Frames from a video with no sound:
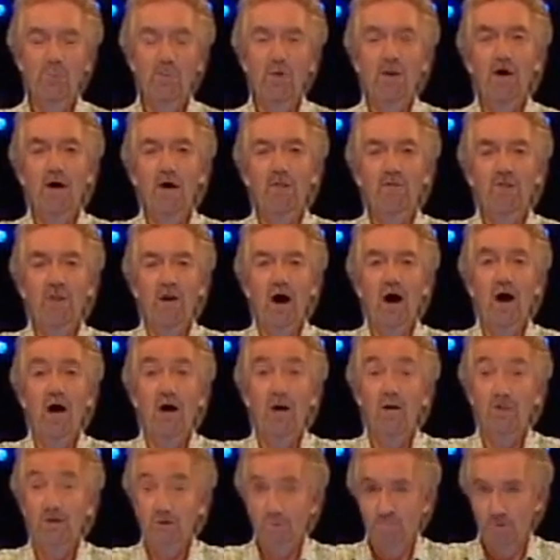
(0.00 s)
we had the
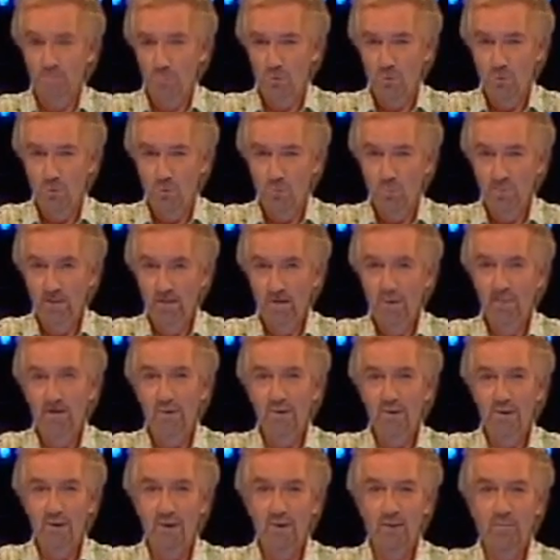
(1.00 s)
heartwarming
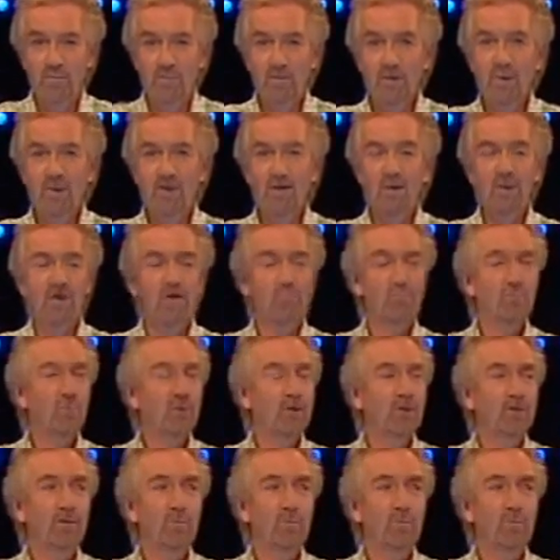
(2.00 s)
game. It